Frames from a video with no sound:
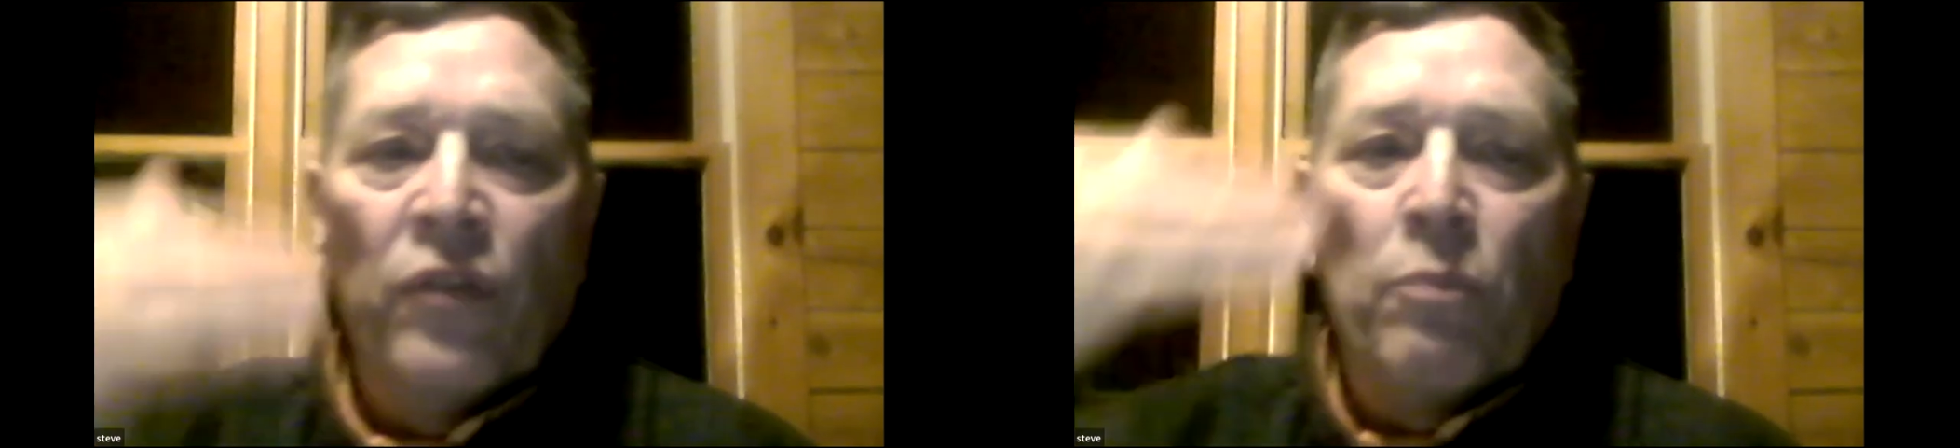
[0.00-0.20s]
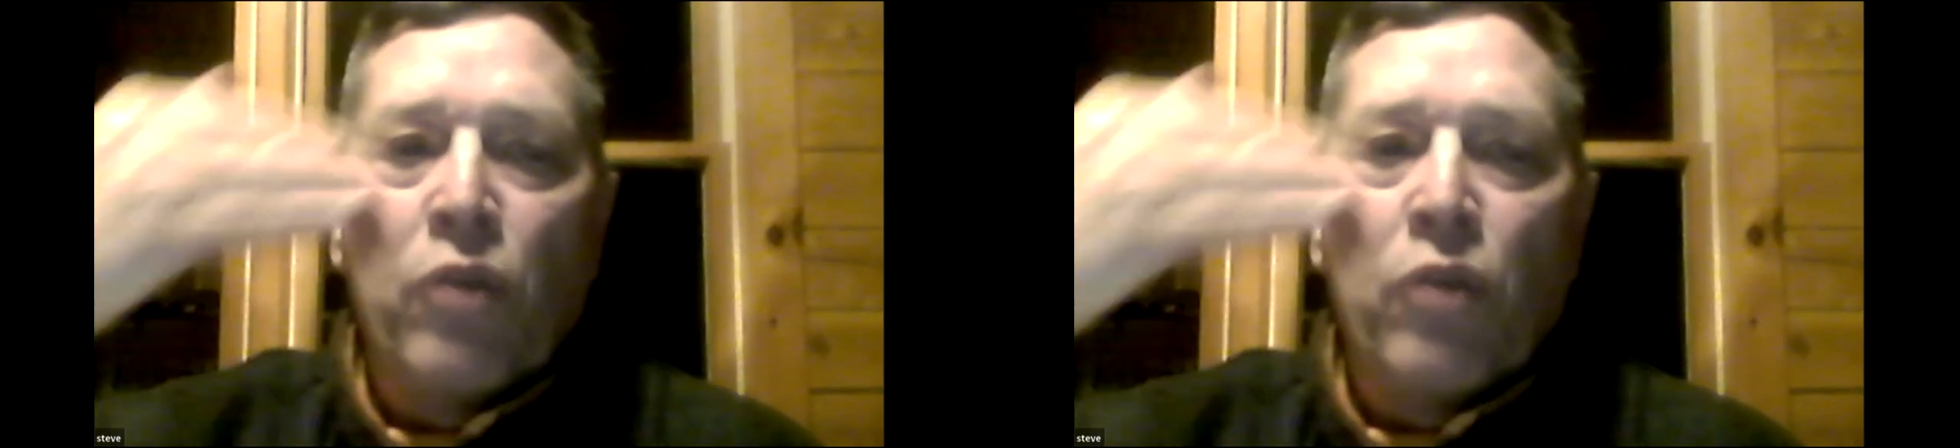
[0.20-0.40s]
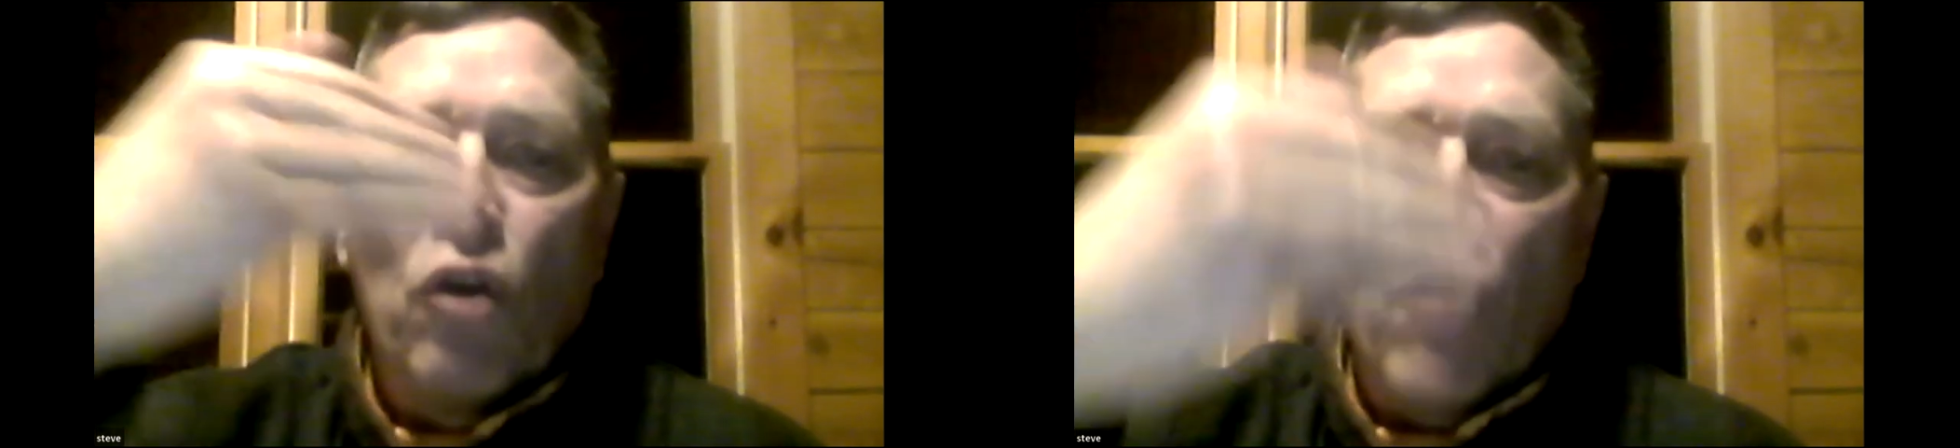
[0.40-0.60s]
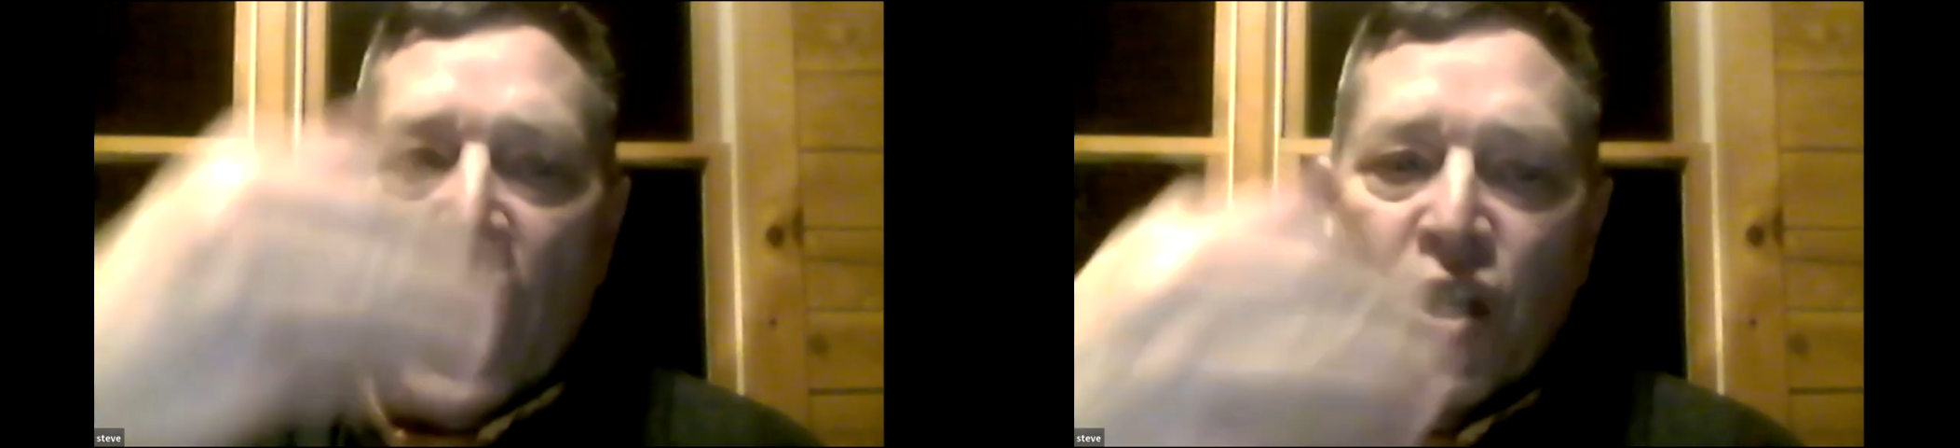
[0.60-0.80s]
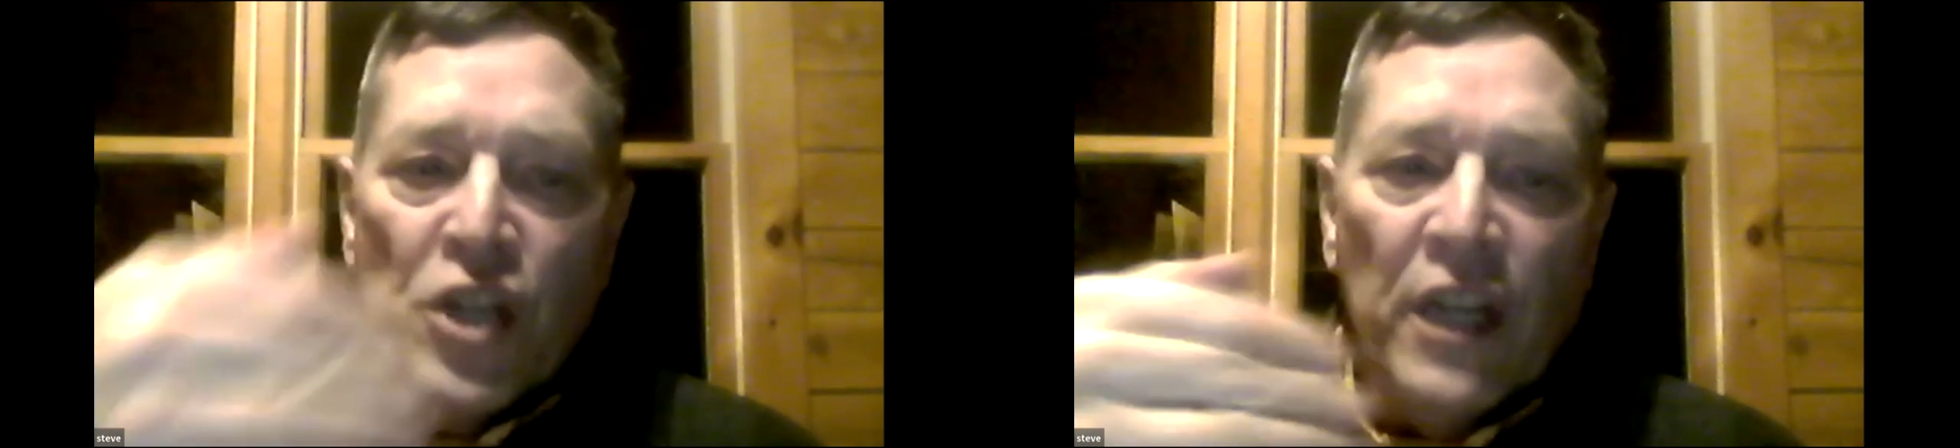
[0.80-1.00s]

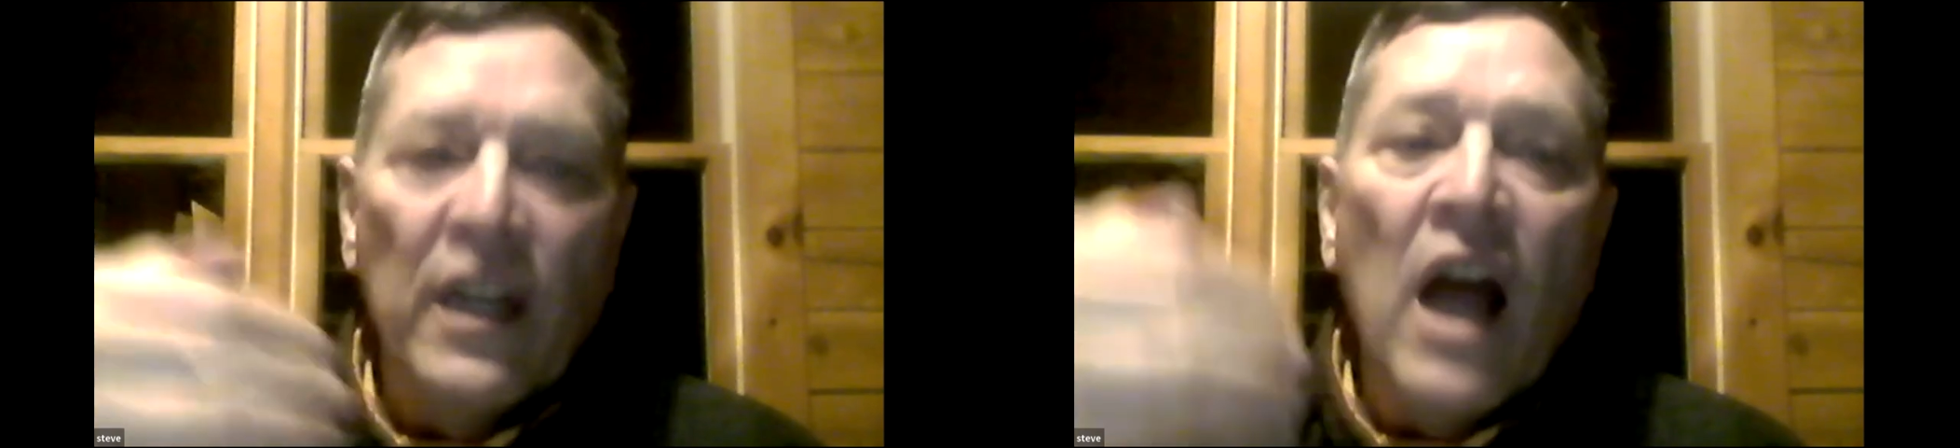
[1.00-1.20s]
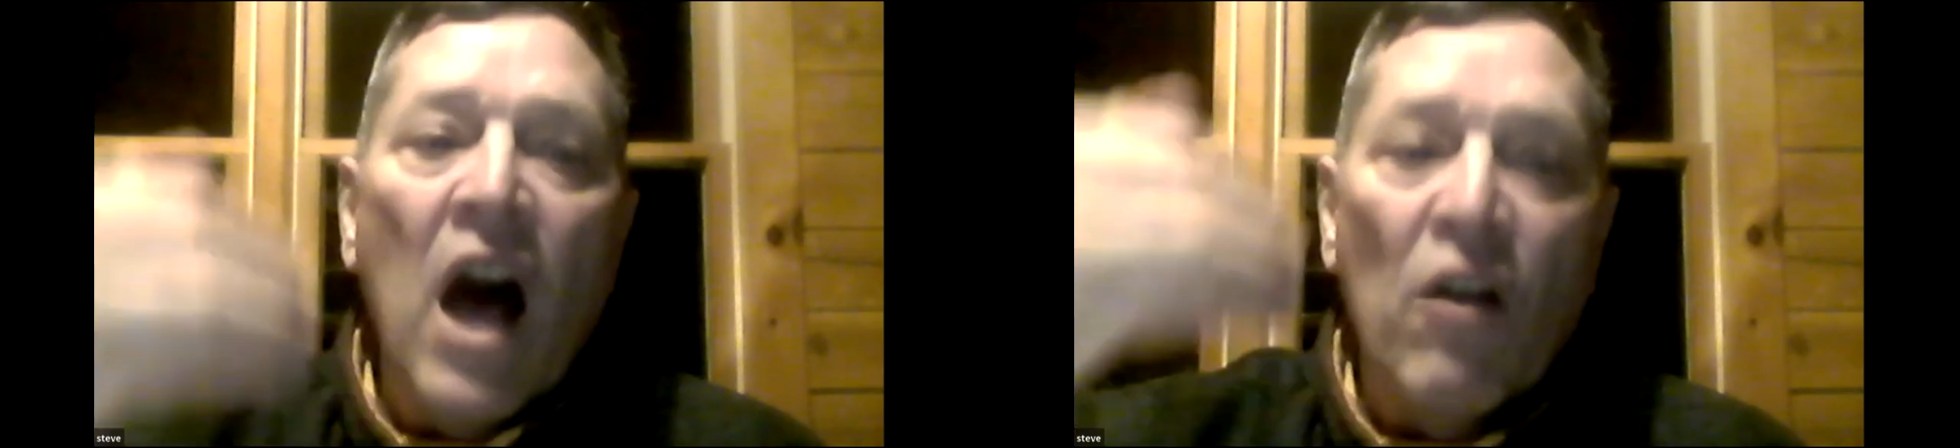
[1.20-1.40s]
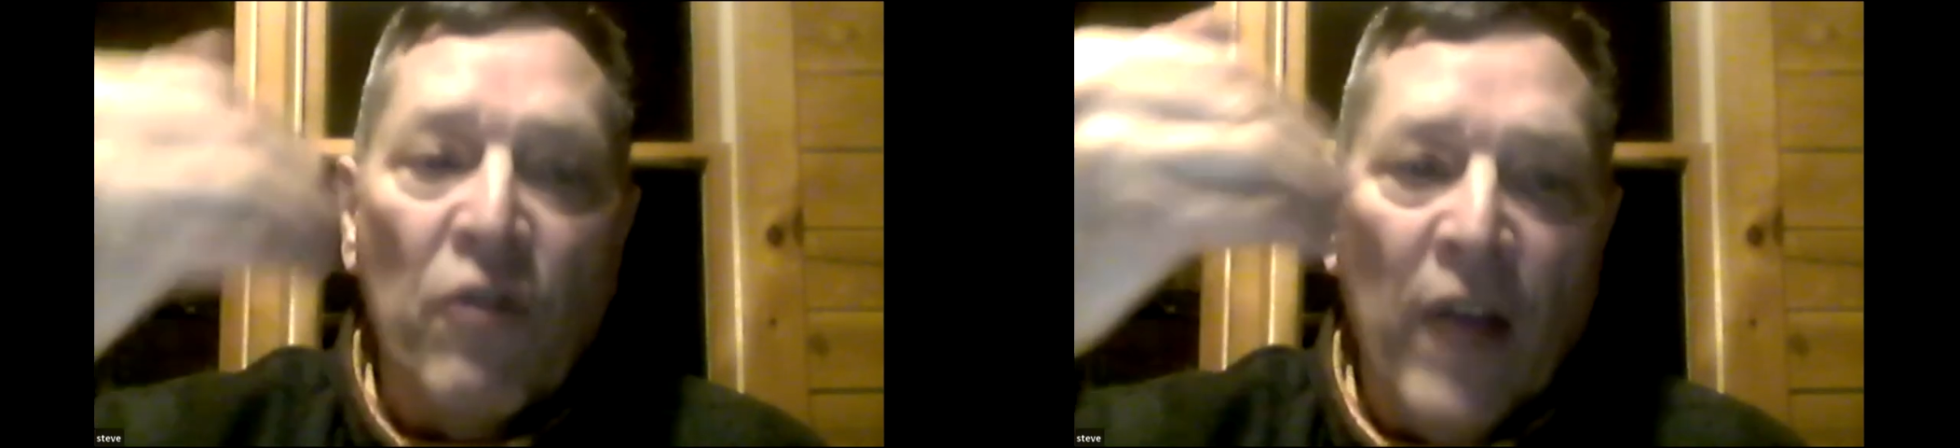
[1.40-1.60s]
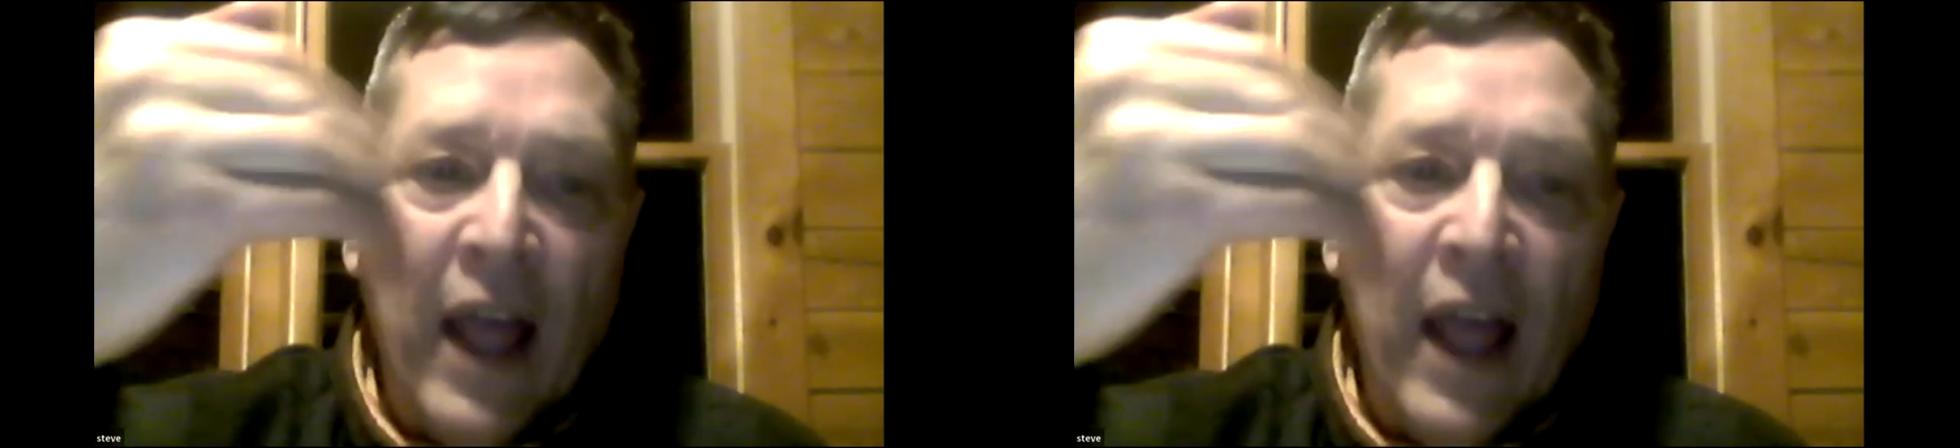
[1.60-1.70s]
progression of,